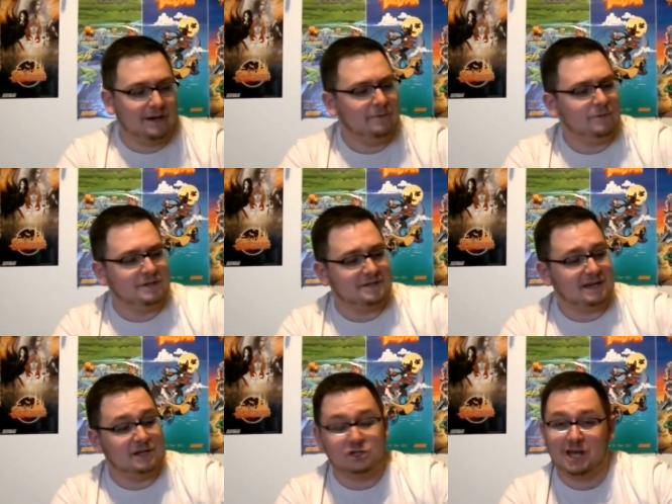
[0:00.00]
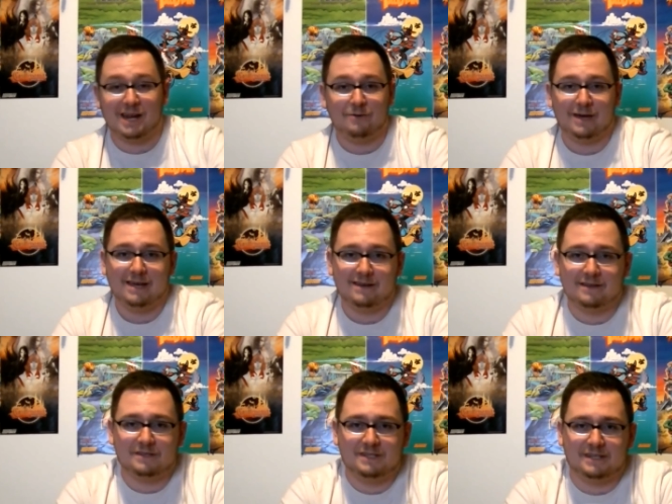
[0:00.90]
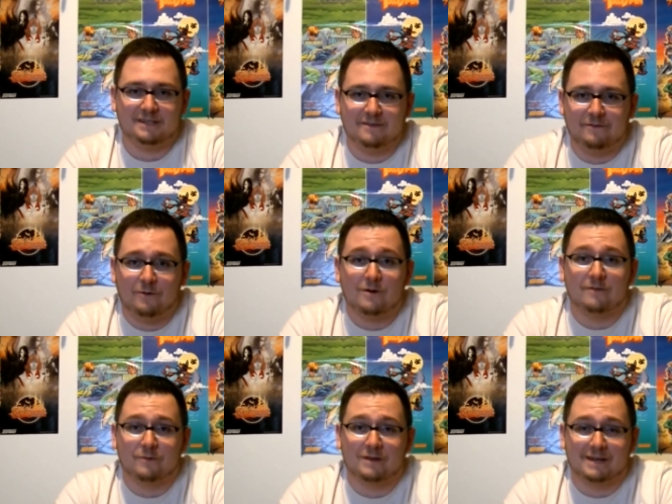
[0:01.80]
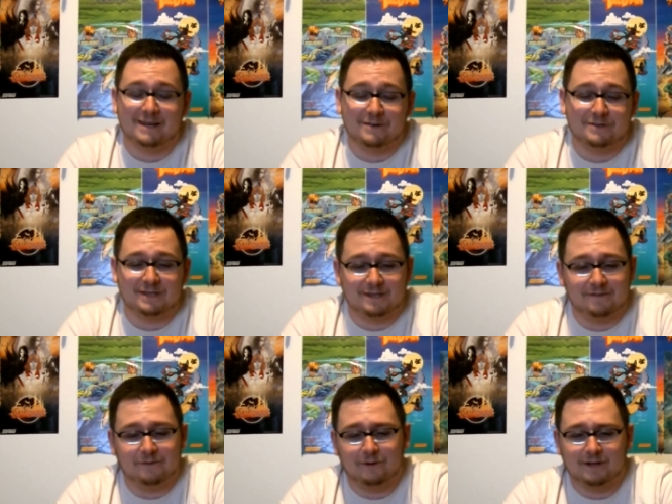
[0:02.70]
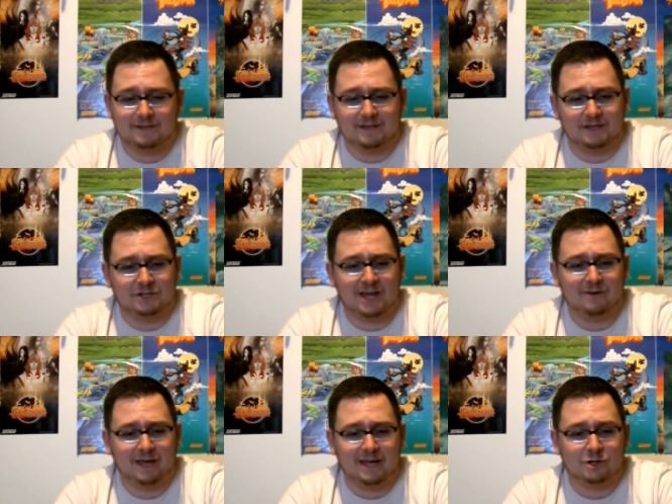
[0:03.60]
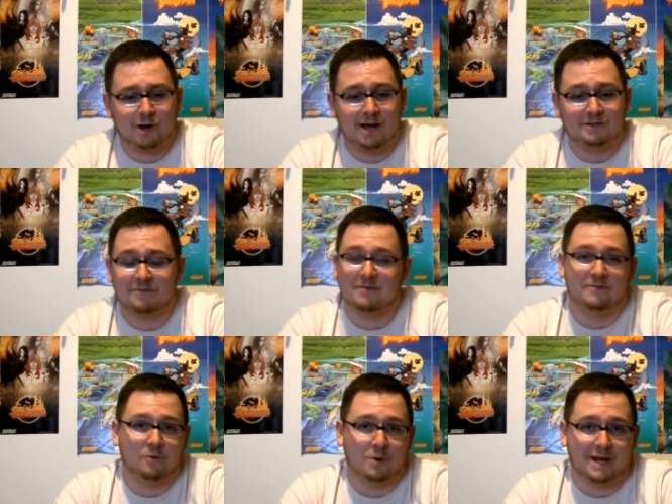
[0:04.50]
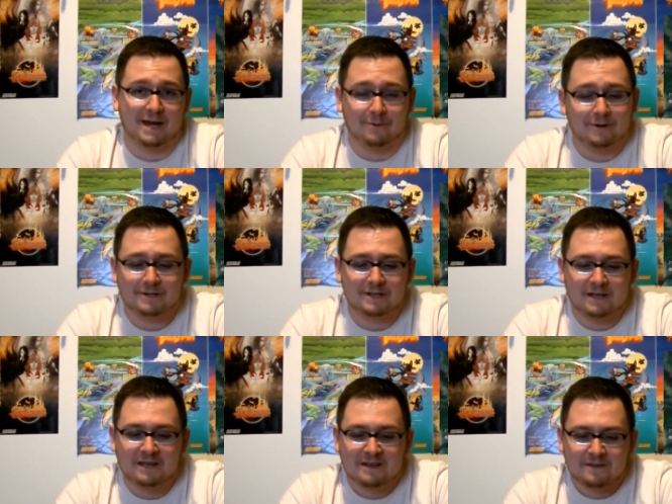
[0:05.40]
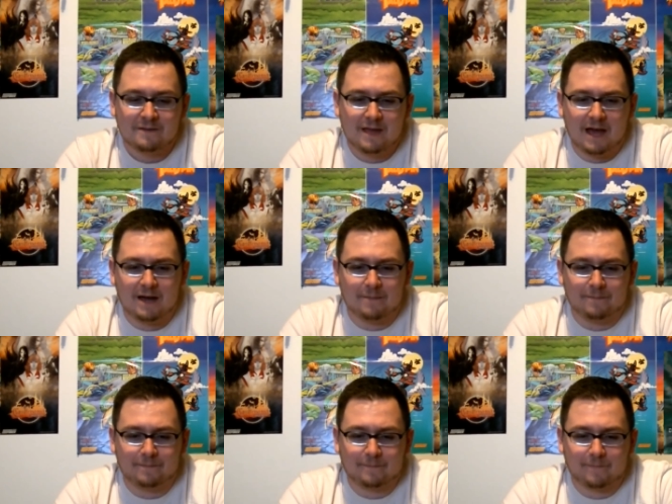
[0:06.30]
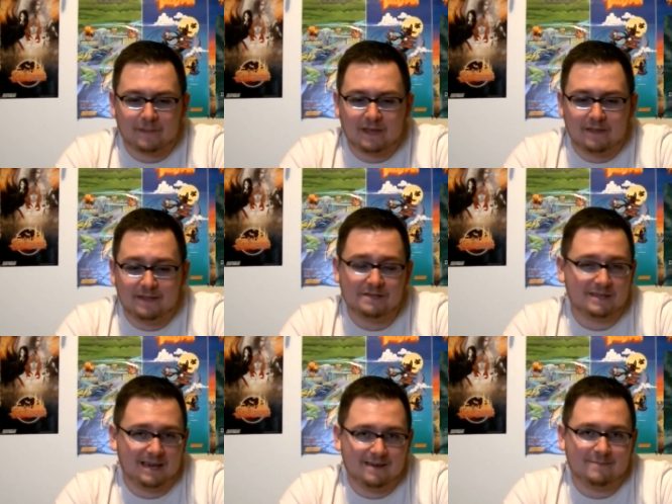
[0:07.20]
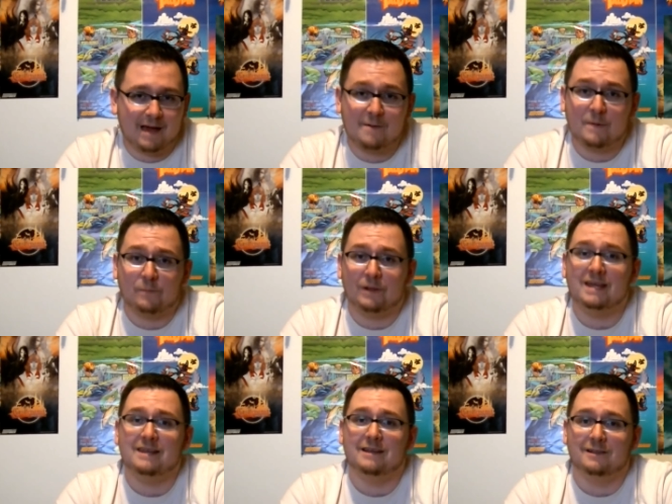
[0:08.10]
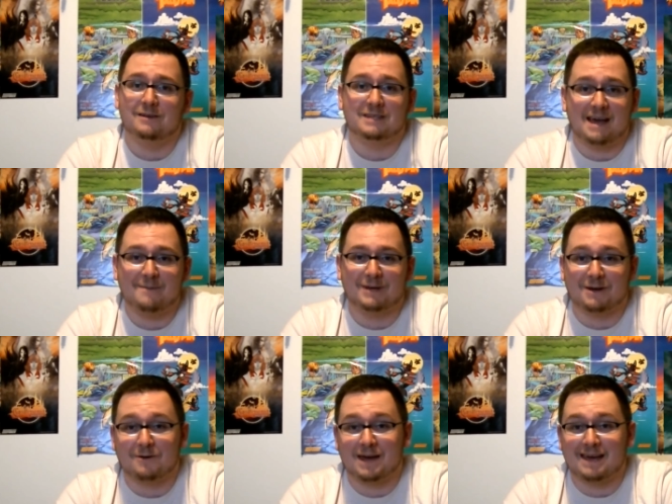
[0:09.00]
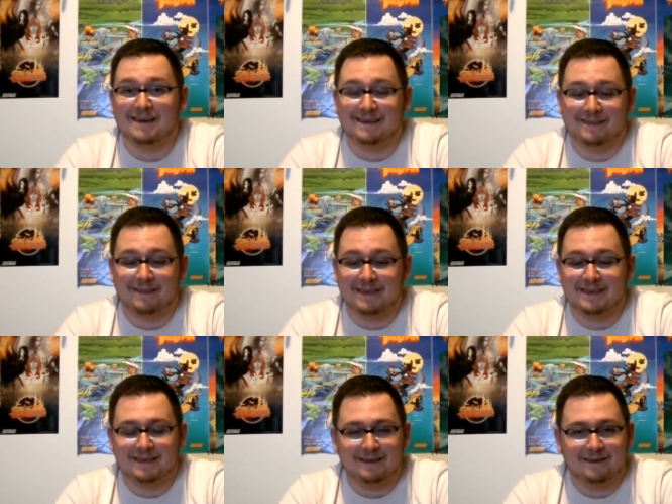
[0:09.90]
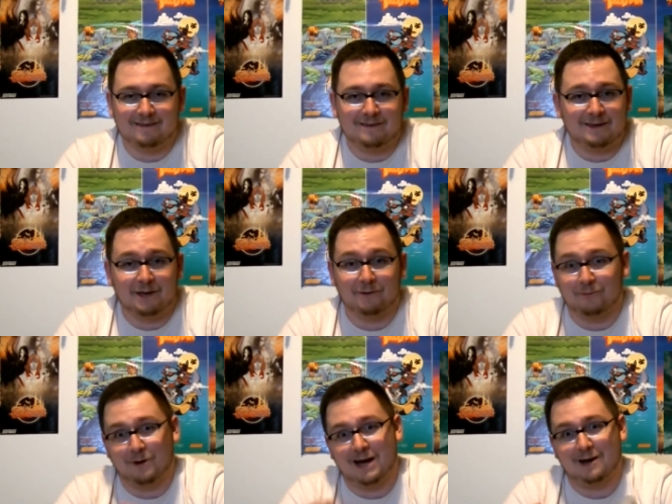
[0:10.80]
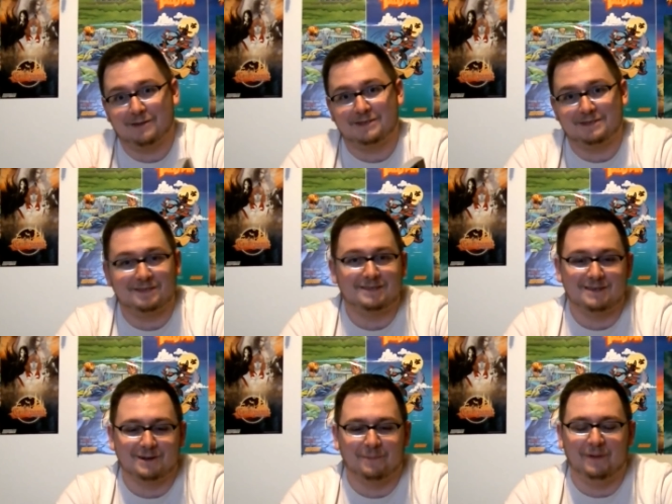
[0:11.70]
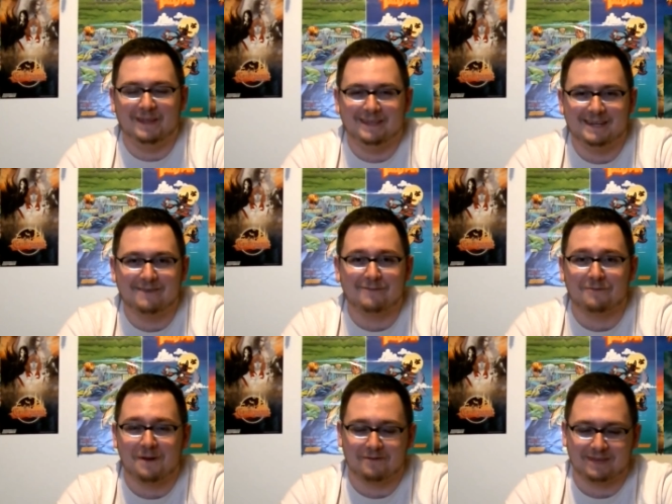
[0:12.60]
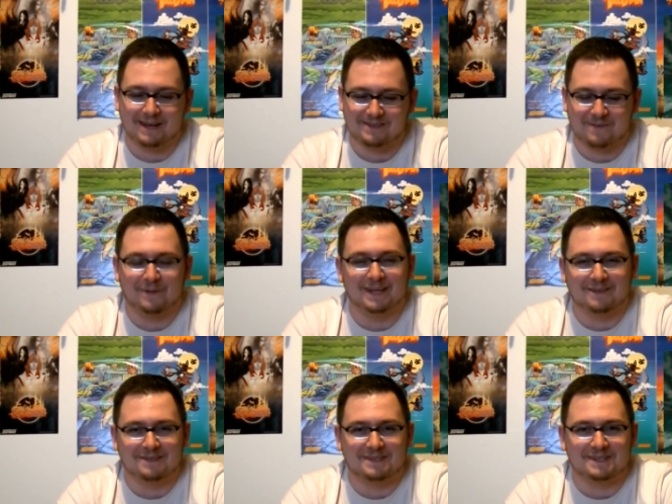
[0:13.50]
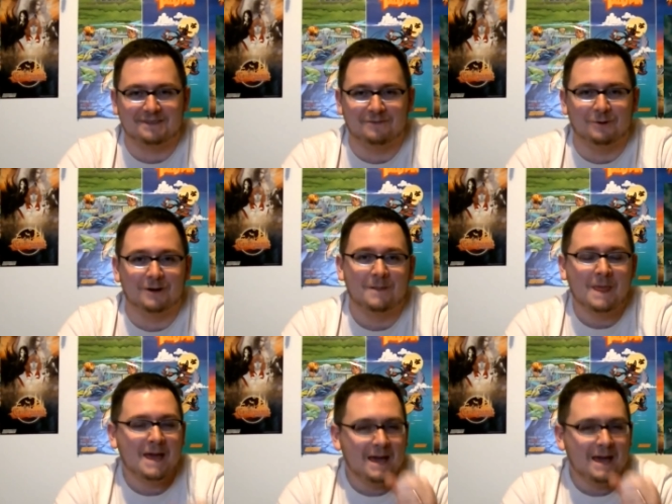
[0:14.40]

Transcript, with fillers: I got was uh, Shadowgate 64 for the Nintendo 64. It's uh, Shadowgate Trials of the Four Towers. Um, this game, I remember playing it a long time ago and thinking, you know, wow, this is you know, completely different from everything else I played on the 64.